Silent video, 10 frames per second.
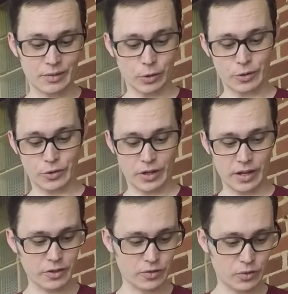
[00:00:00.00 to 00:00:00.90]
What are
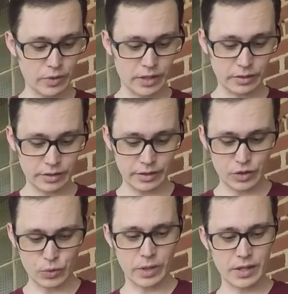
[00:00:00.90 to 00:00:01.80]
shiners? Well,
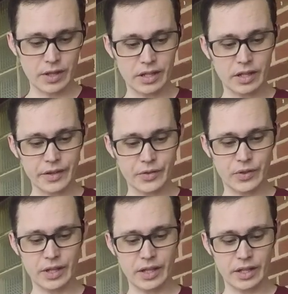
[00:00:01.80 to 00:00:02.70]
it's when they cut
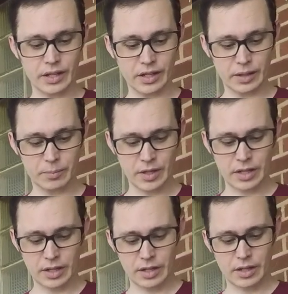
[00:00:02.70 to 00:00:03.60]
the
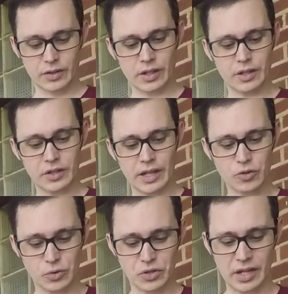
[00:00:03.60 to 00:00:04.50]

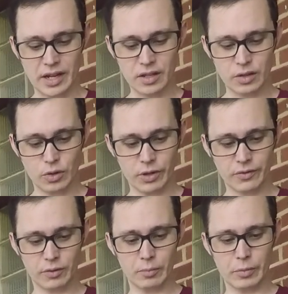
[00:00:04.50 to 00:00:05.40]
actual steak away
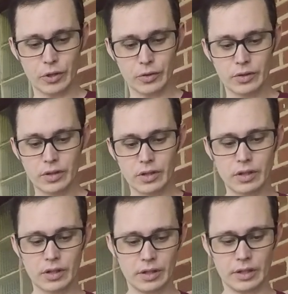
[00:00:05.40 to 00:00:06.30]
from the bone.
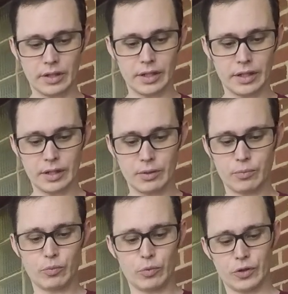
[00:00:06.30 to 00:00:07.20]

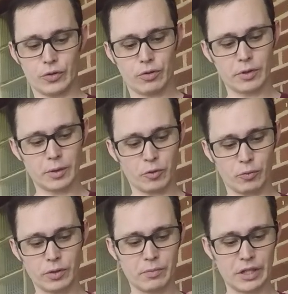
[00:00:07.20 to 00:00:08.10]
When they're trimming up the
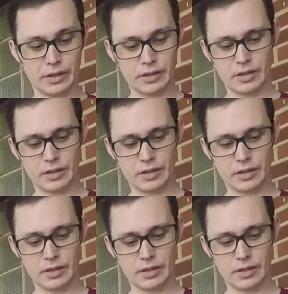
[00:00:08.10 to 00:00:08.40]
rib meat,